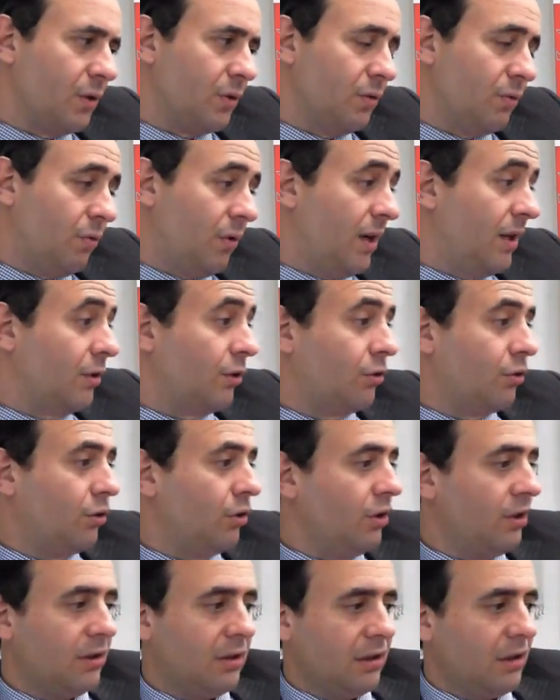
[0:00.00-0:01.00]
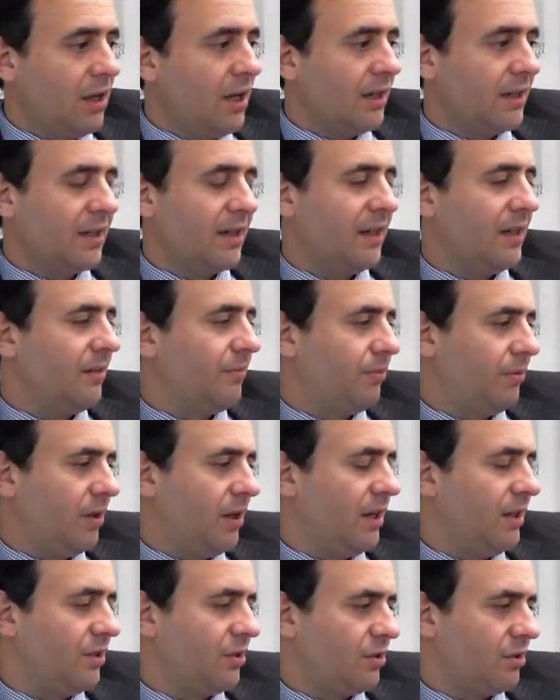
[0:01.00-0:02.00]
one could lock in a
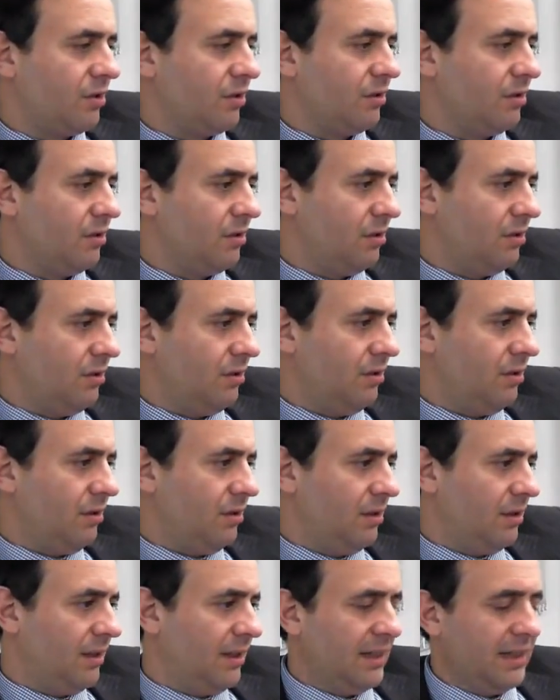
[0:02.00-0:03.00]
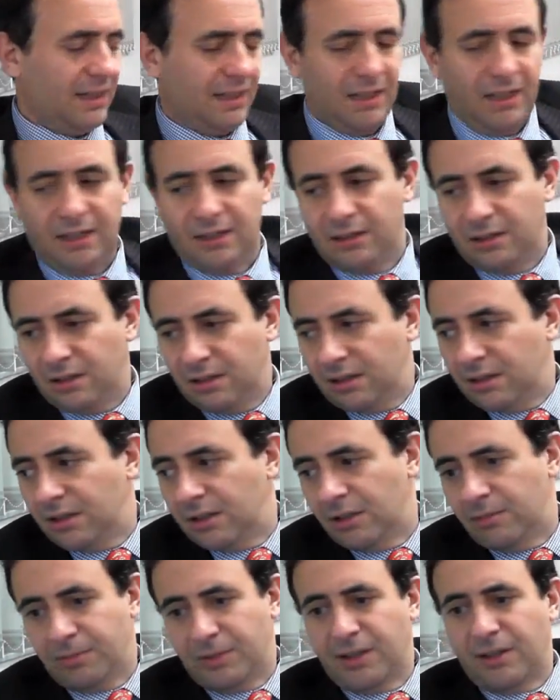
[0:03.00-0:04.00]
price and,
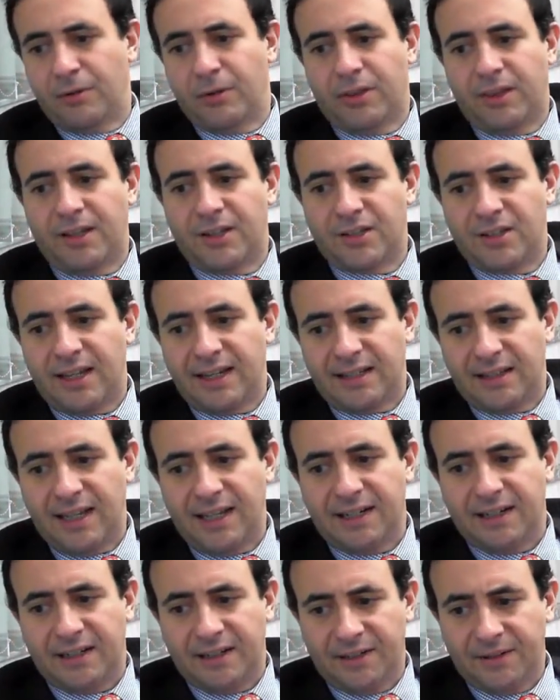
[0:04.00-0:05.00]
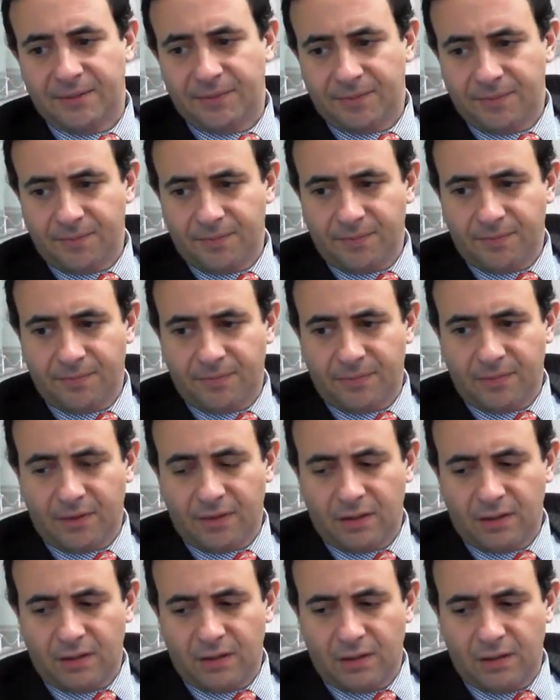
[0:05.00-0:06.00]
particularly things like Lightning,
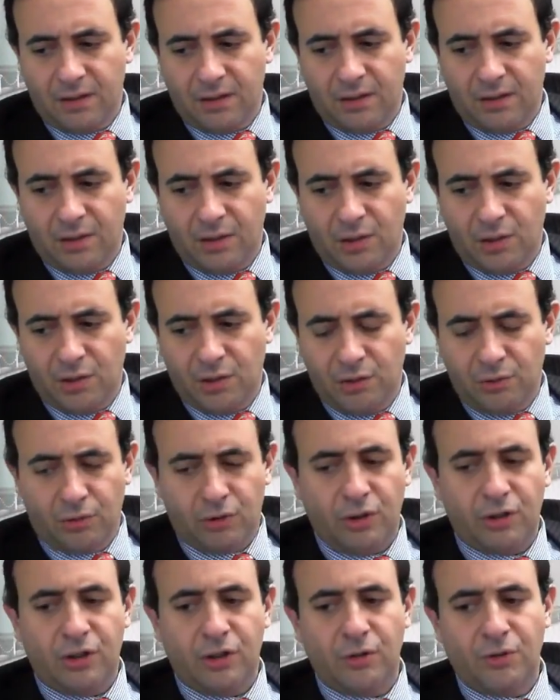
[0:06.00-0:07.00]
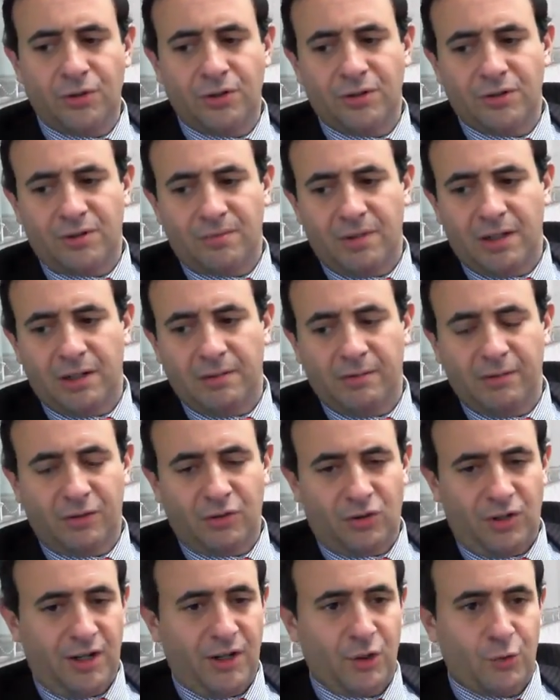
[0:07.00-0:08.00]
you could use it as a medium of
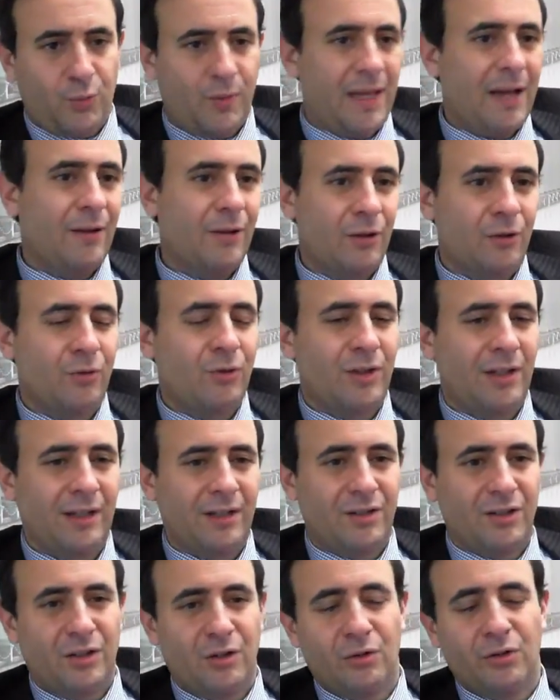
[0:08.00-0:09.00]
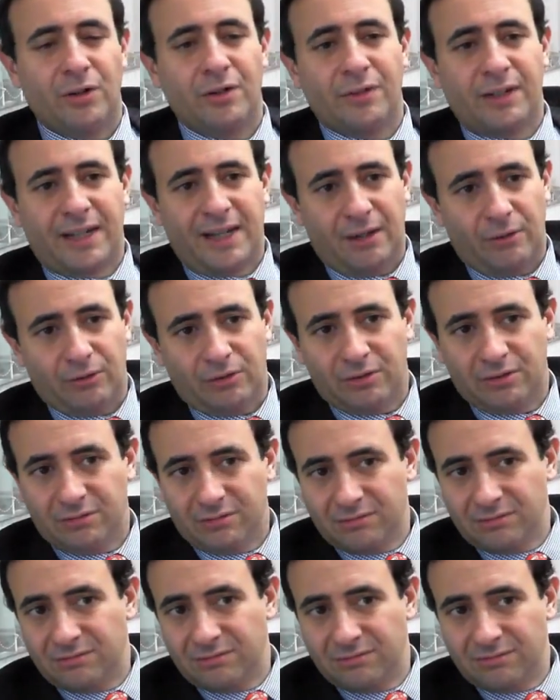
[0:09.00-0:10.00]
exchange without using it as a unit of account,
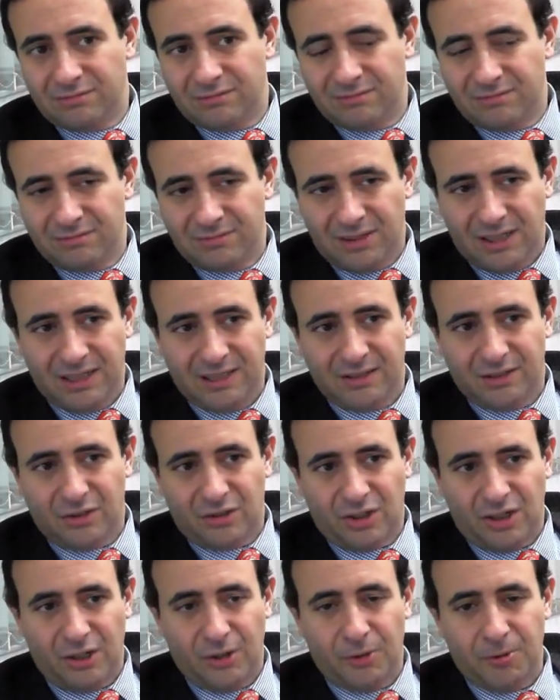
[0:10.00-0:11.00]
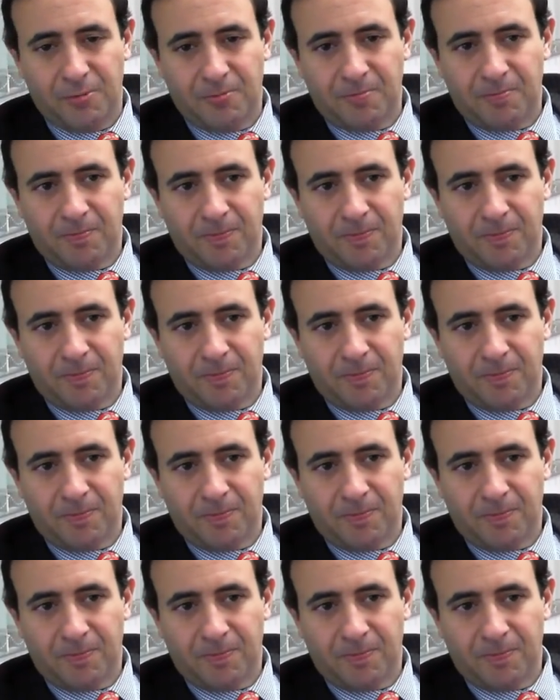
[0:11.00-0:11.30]
right? So